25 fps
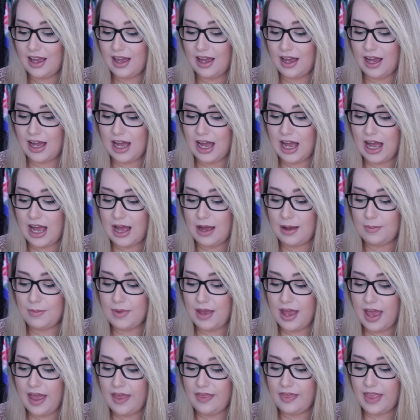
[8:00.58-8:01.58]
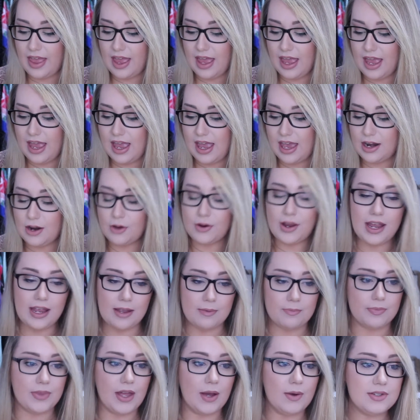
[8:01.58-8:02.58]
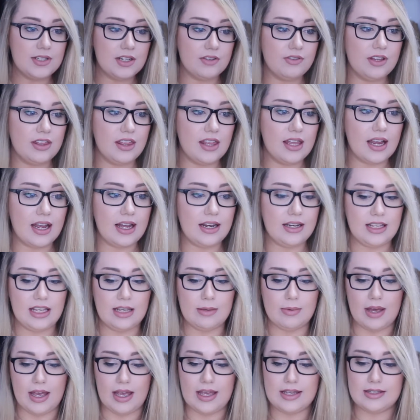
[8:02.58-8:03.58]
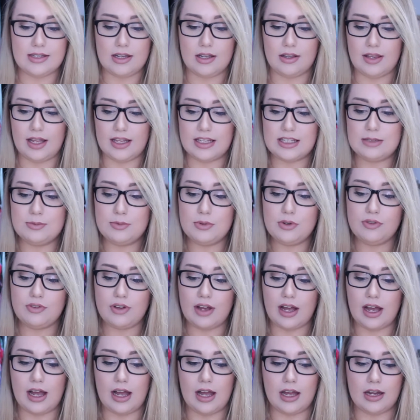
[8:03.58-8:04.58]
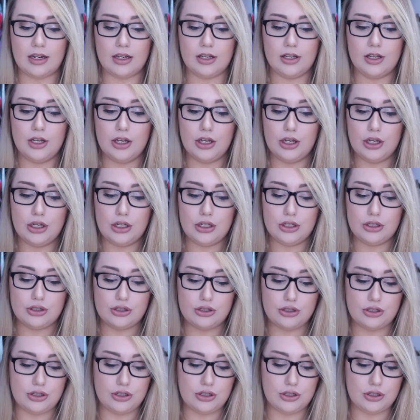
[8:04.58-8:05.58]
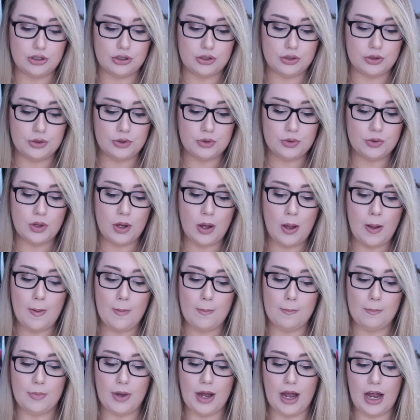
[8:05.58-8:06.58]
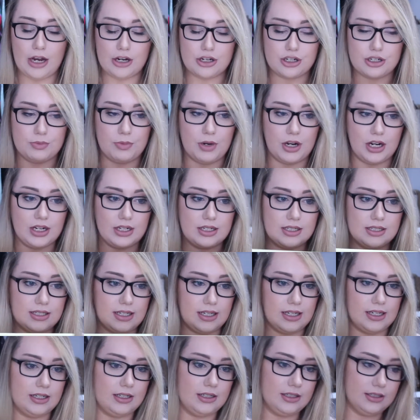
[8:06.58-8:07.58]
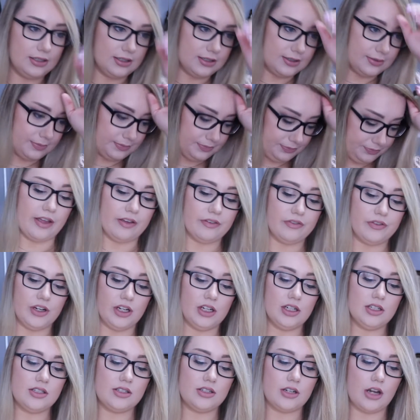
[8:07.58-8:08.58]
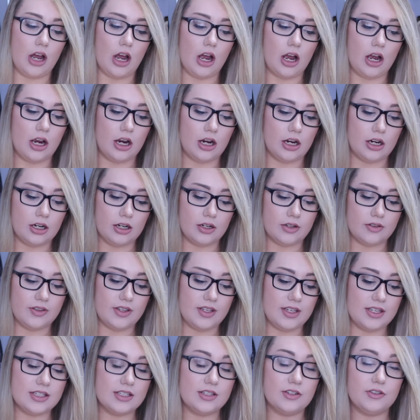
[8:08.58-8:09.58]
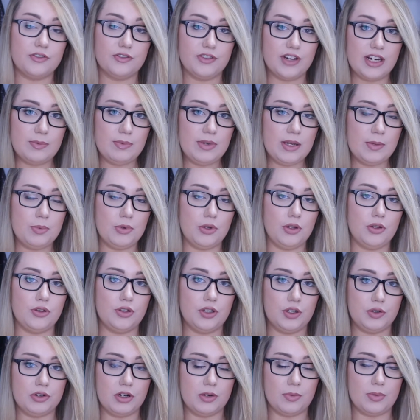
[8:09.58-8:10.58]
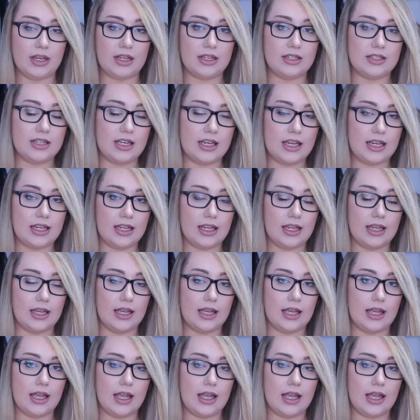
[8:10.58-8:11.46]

Um, and then, okay, that was everything on eBay. So let's move on to Poshmark sales. Okay, first are these Free People New Romantic,